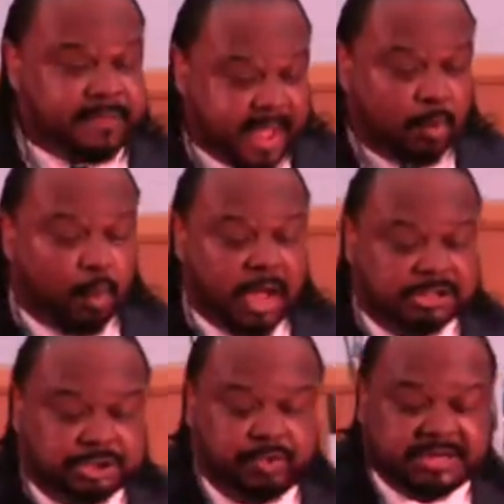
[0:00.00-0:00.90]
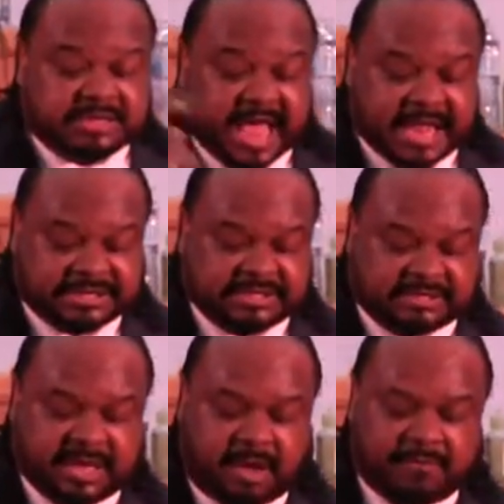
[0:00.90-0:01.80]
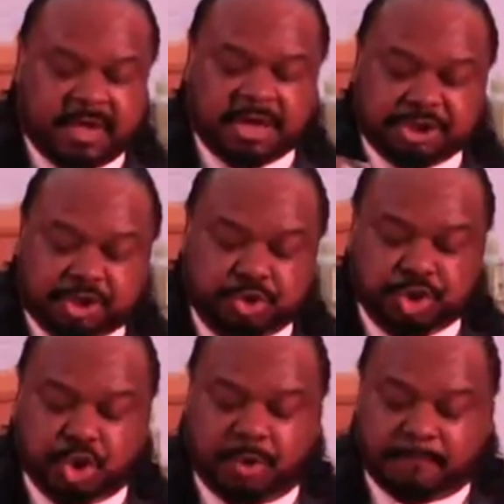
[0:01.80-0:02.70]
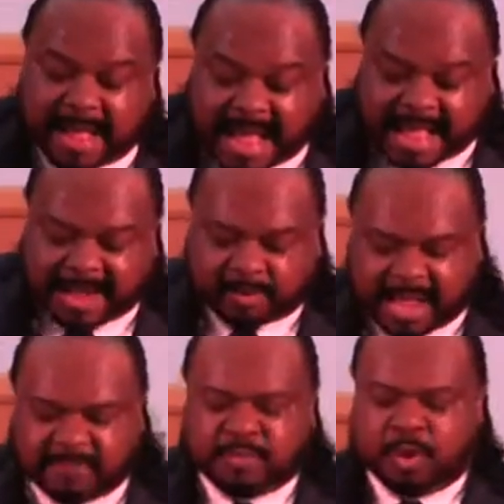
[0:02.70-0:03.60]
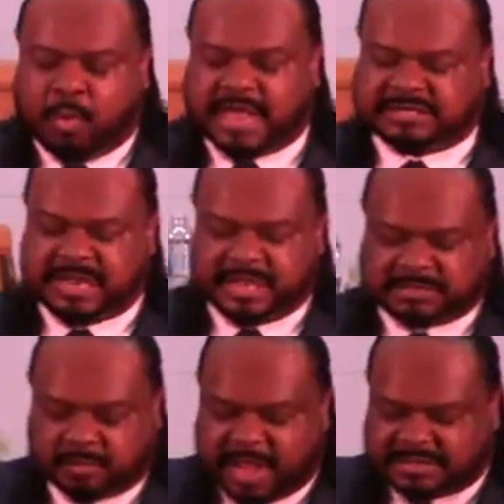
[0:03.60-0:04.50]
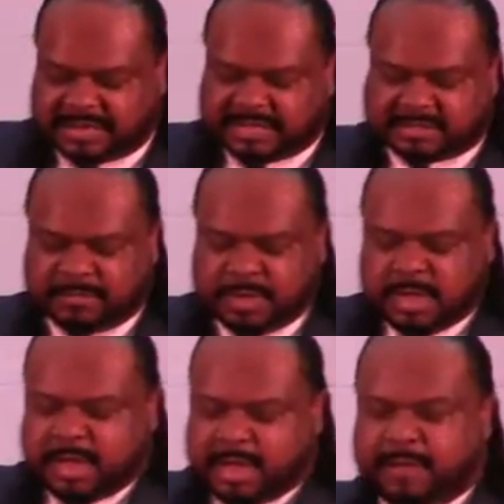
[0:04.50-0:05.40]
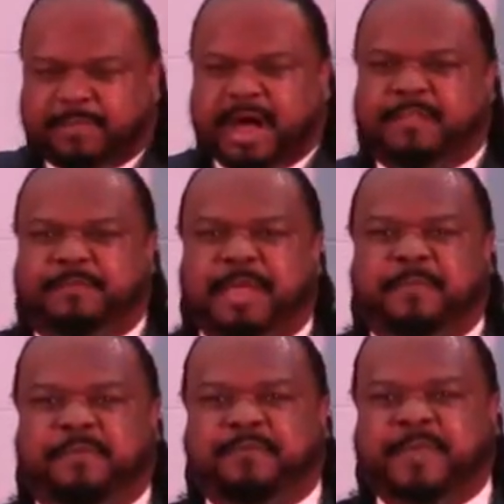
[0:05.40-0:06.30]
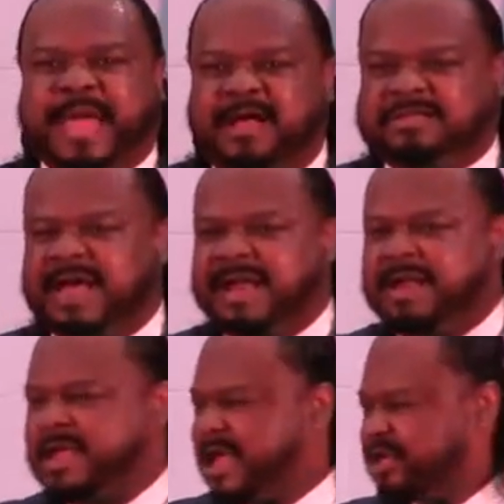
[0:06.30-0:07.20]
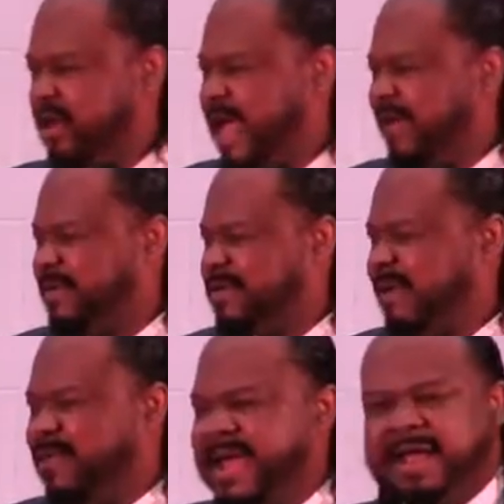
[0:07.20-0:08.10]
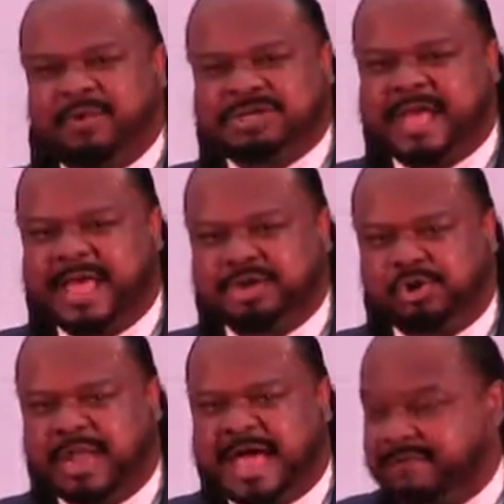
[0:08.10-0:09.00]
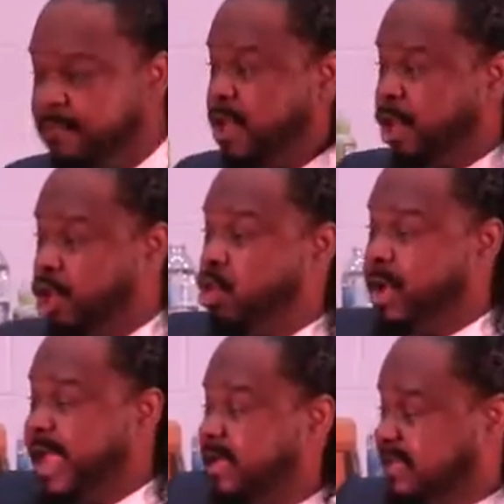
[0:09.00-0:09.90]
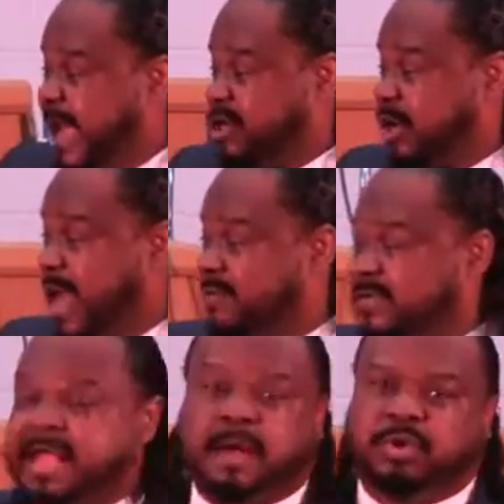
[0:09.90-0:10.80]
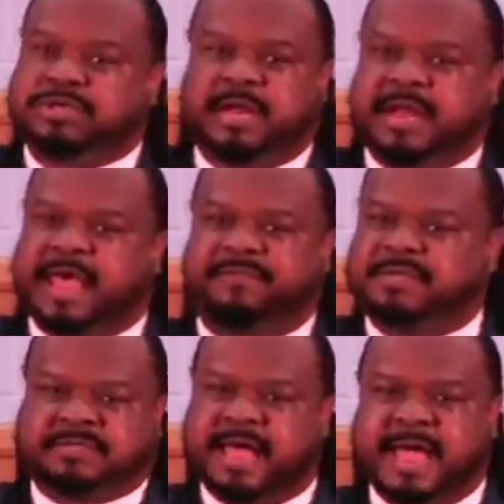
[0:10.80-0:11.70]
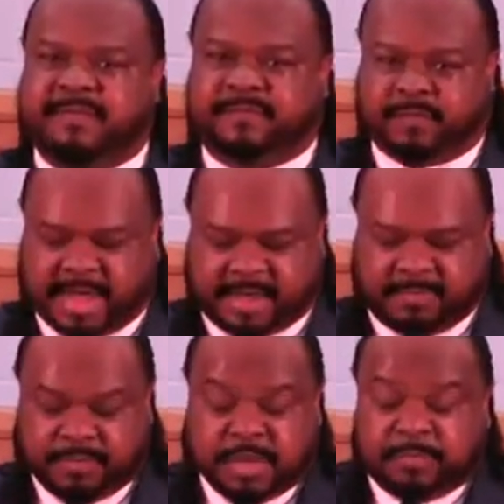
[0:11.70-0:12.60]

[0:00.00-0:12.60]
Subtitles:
that wants to attach itself to your mind, right? Watch this. If other people from the outside, they look at your life and say, man, I wish I had your life. You inside your life say, I wish I didn't have this life, right?